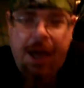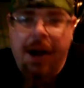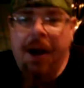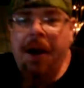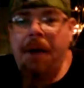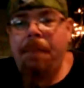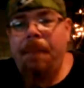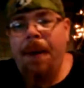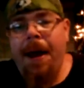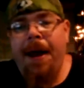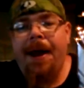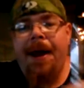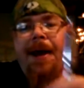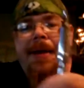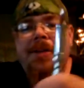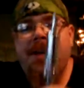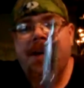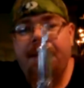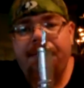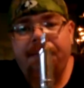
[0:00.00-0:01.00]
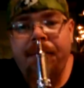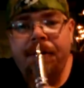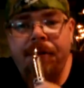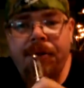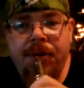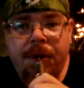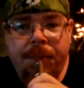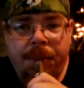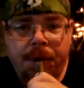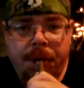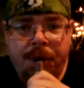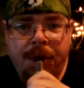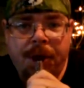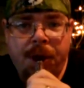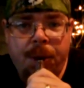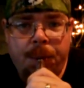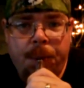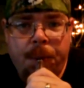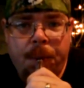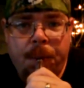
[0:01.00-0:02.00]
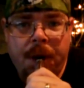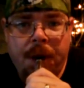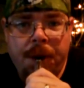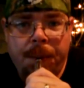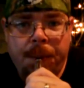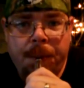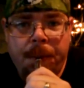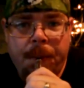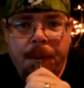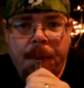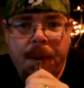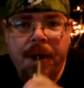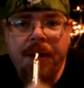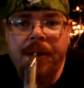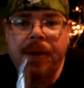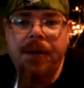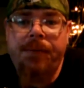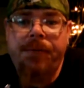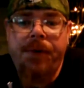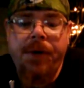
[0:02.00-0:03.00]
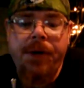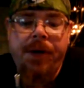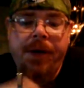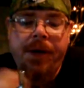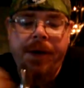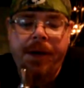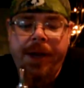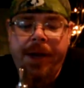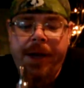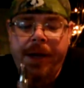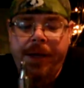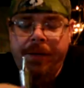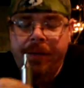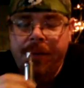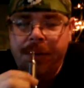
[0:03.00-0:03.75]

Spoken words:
Our badass airflow is open. If you can hear that.